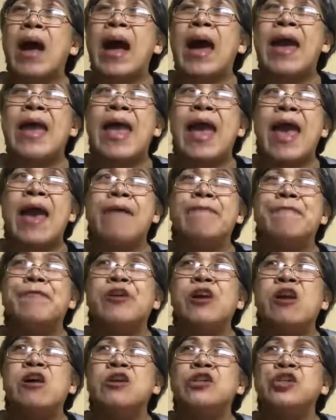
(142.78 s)
have
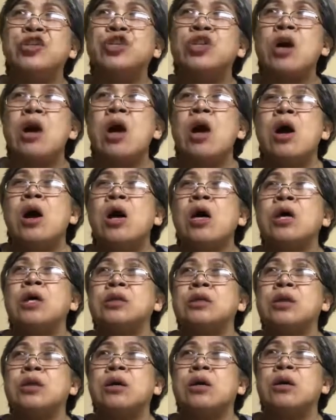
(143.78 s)
lunch
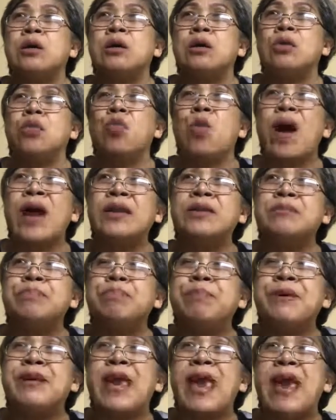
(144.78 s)
at 1
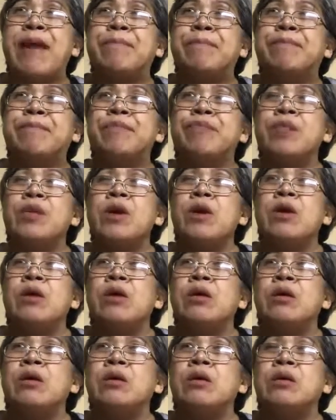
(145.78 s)
p.m.
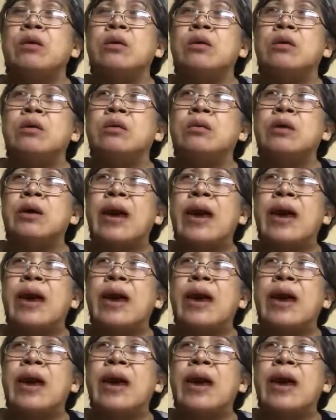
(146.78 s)
I